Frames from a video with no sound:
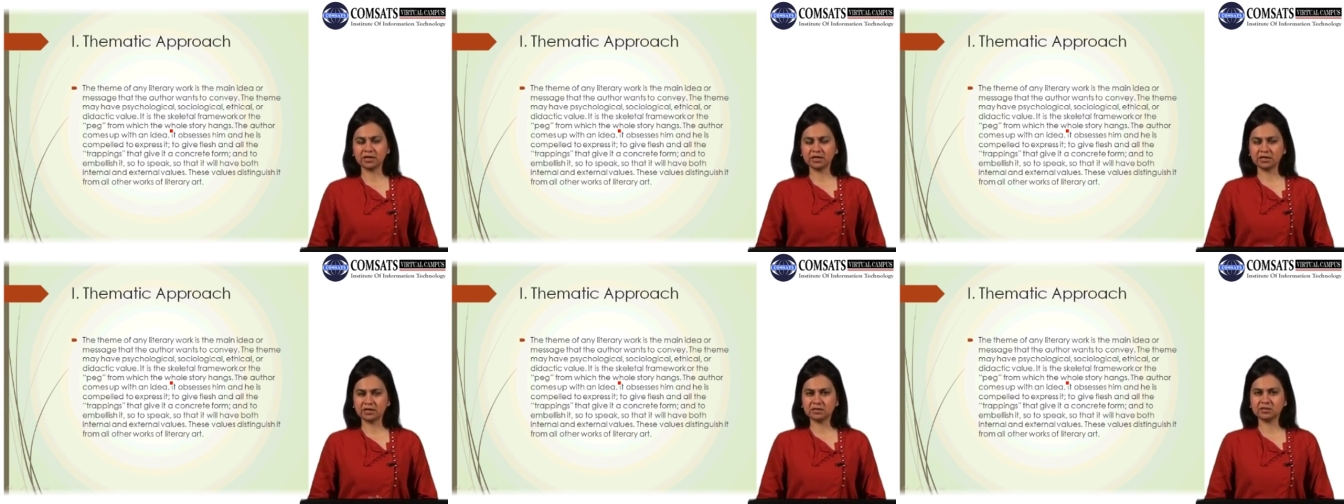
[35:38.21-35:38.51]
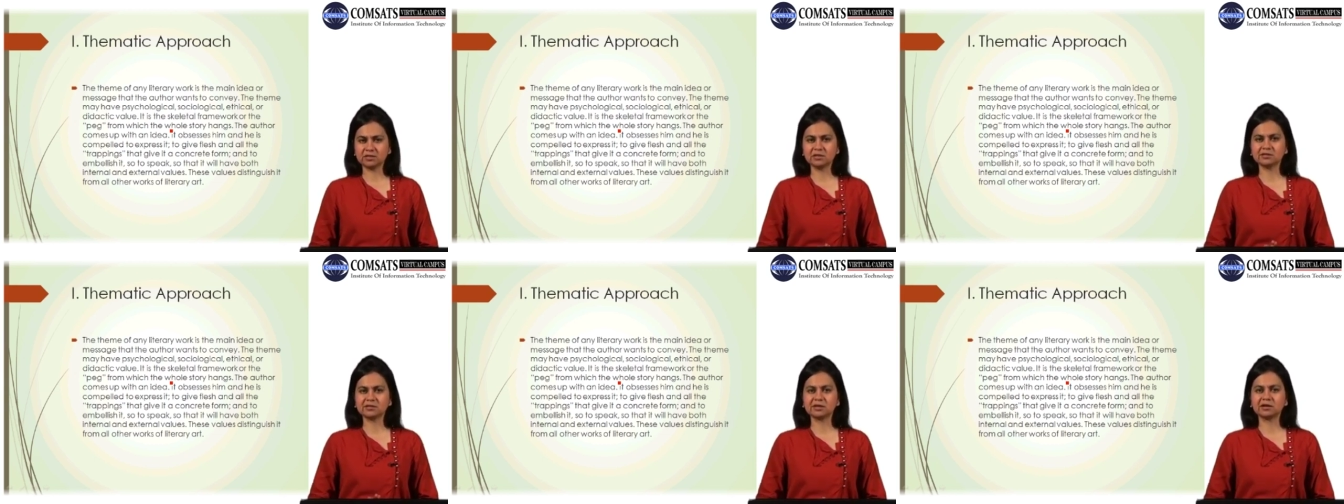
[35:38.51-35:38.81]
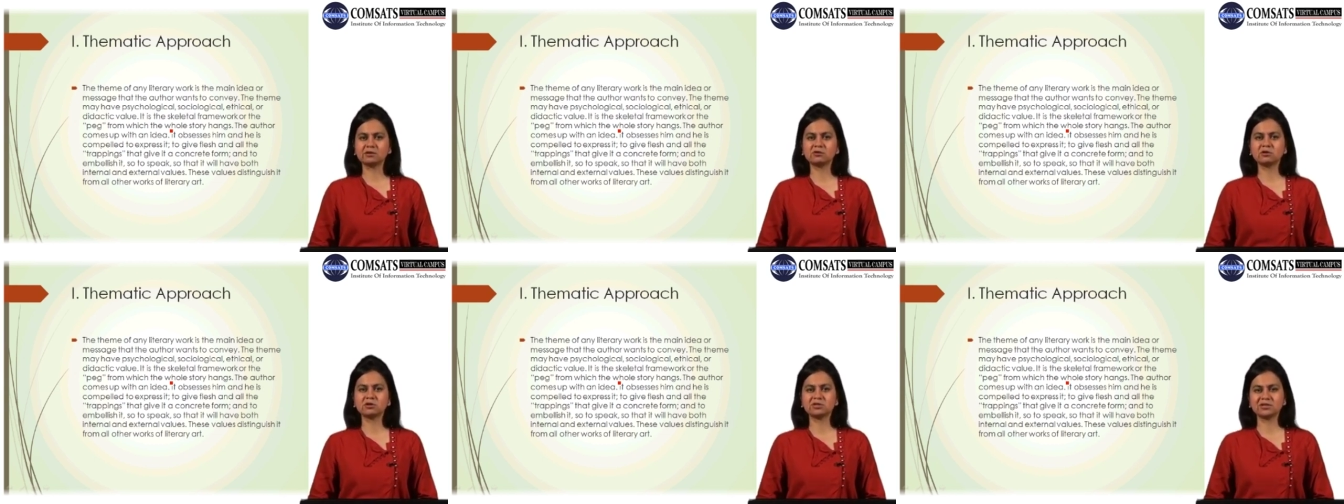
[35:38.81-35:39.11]
that is the
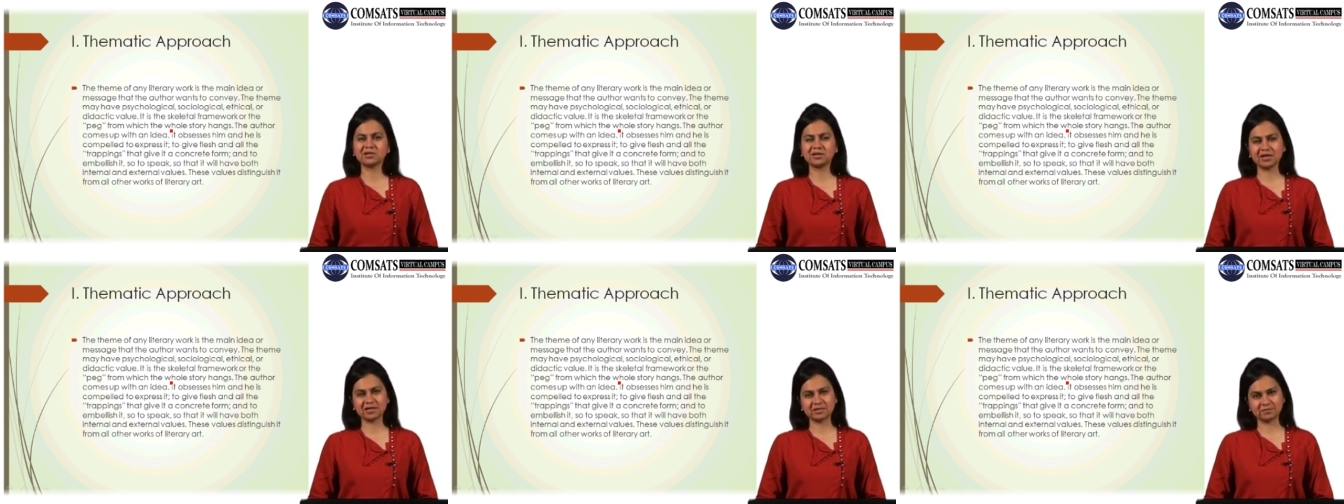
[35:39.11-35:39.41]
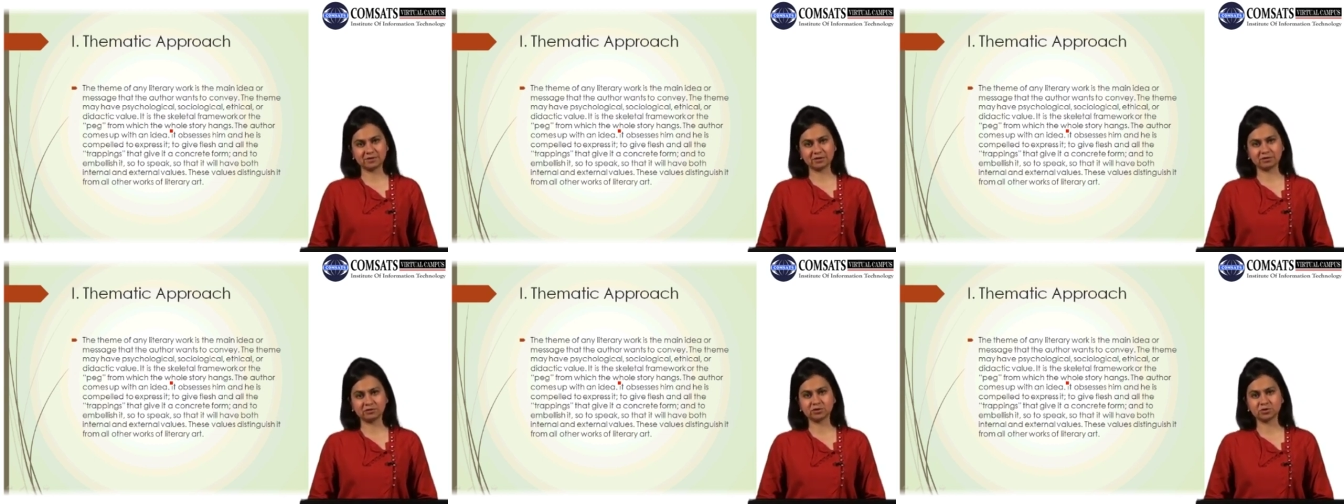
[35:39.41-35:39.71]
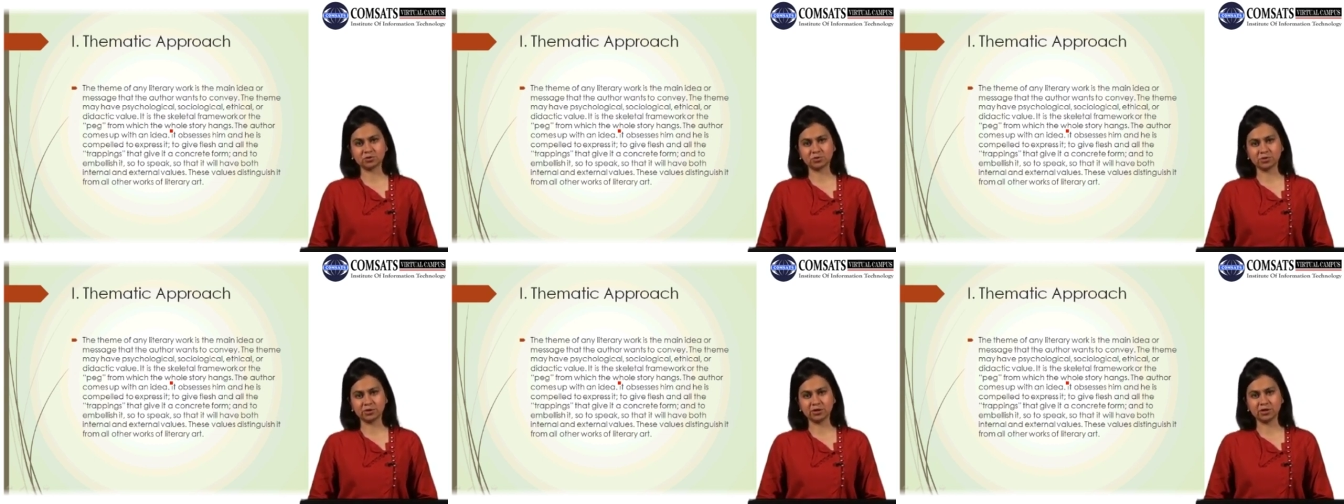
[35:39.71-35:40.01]
psychological aspect of the
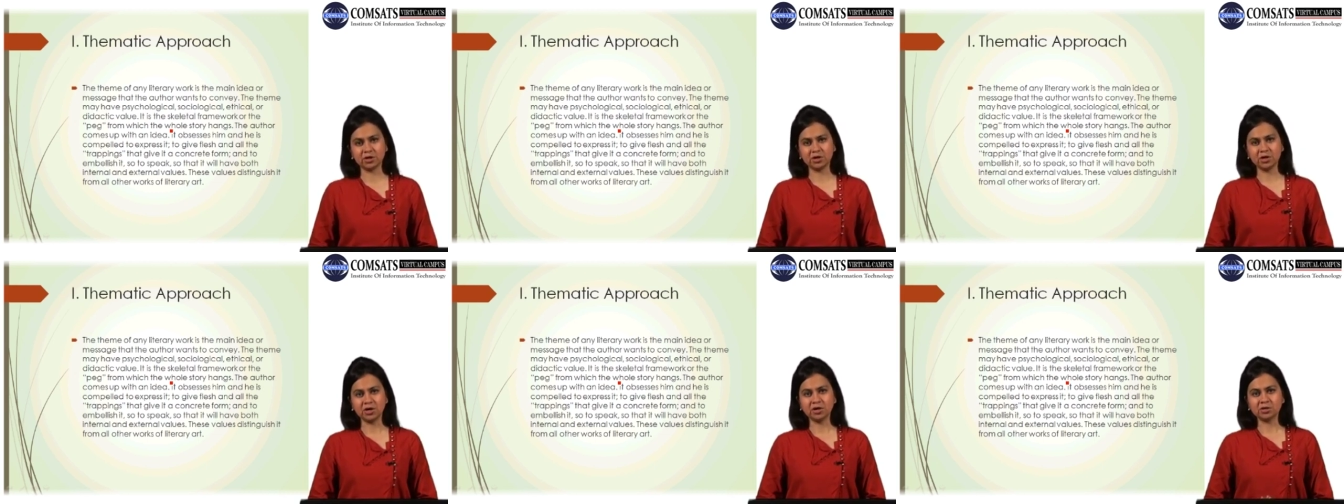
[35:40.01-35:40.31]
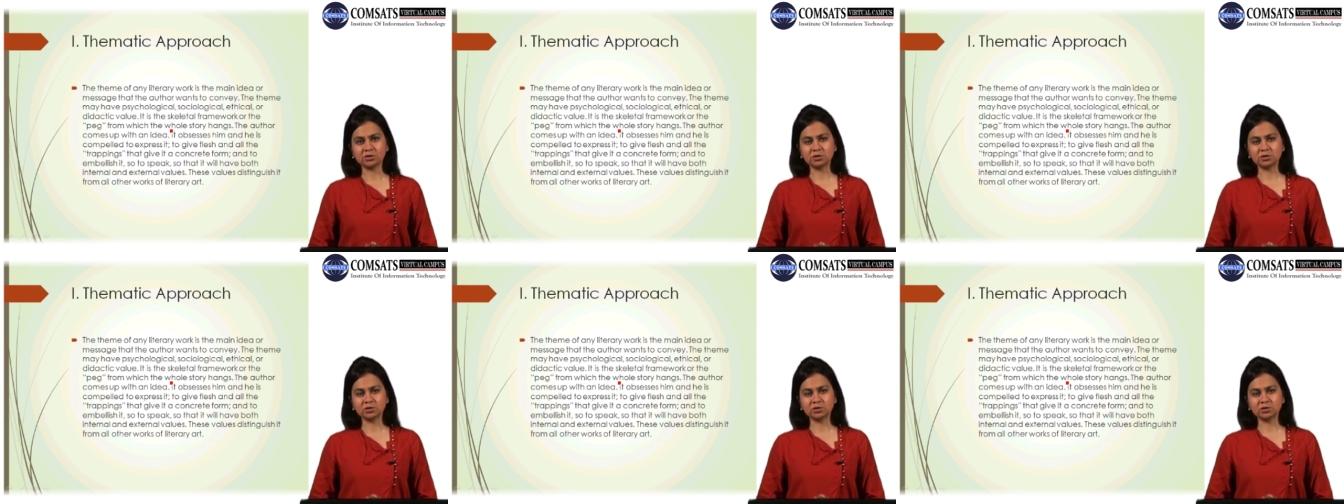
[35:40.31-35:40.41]
story?